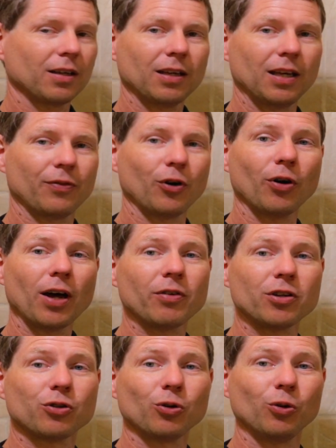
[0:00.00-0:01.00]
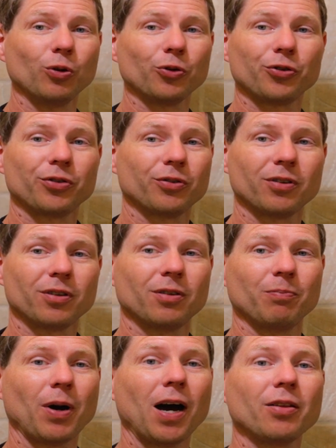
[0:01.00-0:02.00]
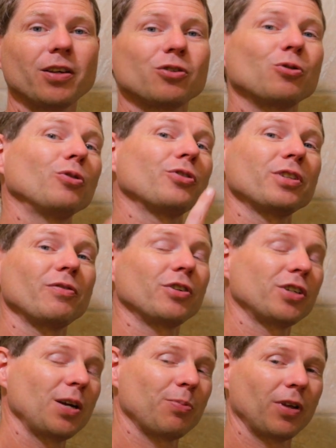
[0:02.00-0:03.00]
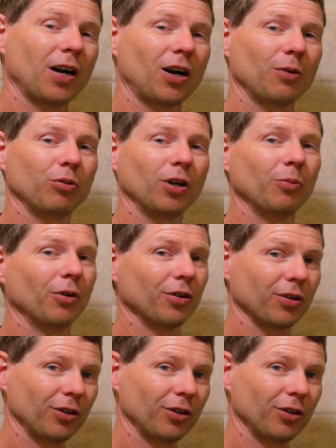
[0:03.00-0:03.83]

if you don't have these tools, buying these tools is even cheaper than hiring a plumber.